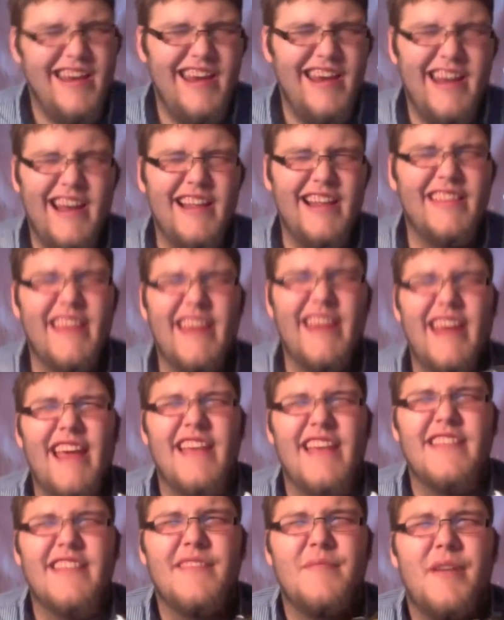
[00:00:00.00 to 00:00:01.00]
and I think he
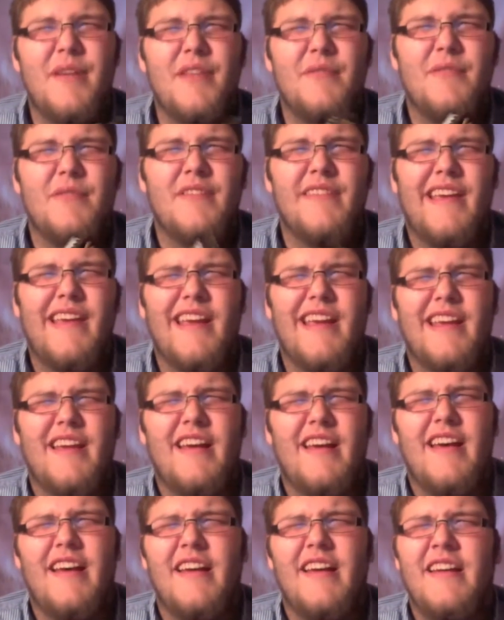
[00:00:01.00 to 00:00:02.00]
has some other ones like
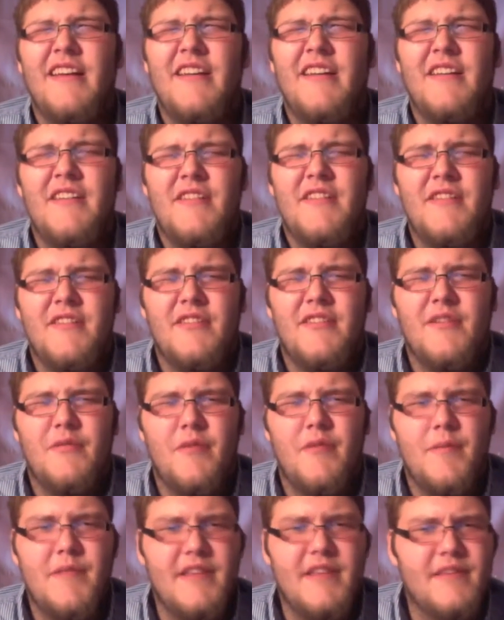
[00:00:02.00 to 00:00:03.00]
the
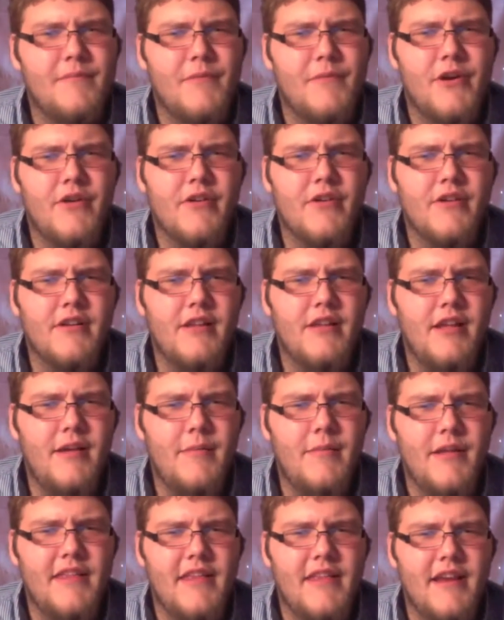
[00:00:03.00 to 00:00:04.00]
Women's Murder Club,
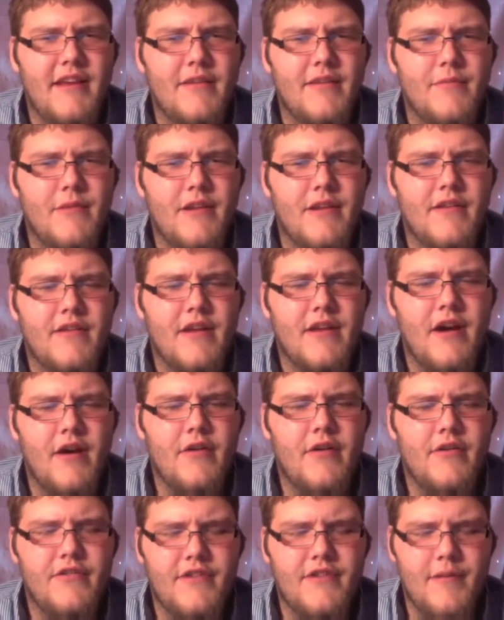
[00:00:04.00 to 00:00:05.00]
I think is what it's called
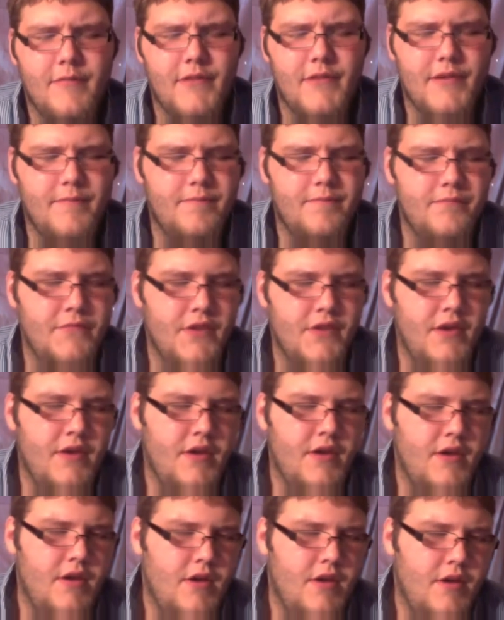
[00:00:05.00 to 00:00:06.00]
or something.
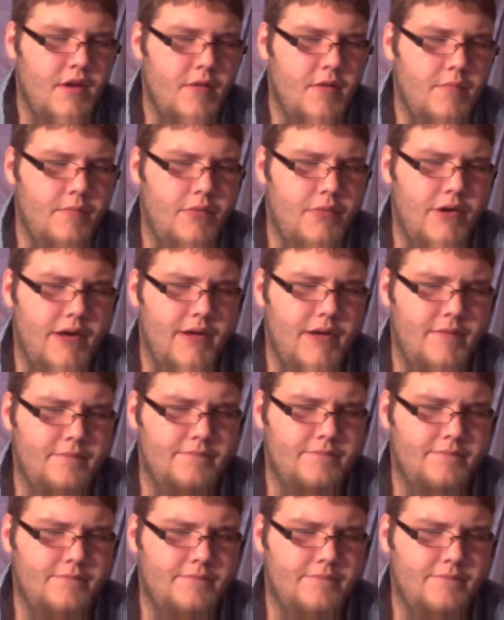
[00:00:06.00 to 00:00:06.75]
But